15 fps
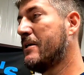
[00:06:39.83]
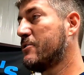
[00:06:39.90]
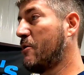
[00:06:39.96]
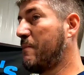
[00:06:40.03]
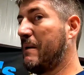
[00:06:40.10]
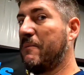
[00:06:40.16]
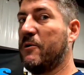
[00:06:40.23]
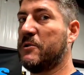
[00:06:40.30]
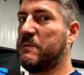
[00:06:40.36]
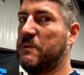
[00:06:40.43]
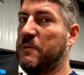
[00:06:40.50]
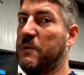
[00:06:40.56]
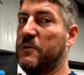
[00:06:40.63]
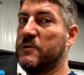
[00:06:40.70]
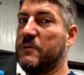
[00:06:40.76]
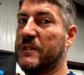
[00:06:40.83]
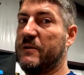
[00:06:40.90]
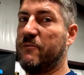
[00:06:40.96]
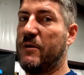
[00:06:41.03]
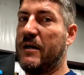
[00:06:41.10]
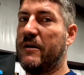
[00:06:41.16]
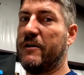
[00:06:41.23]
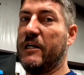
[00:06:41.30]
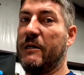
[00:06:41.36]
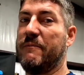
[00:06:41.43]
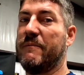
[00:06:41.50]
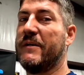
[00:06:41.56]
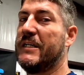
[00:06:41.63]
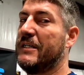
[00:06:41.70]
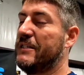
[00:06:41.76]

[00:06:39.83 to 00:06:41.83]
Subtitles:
So I made multiple pulls with it wired up.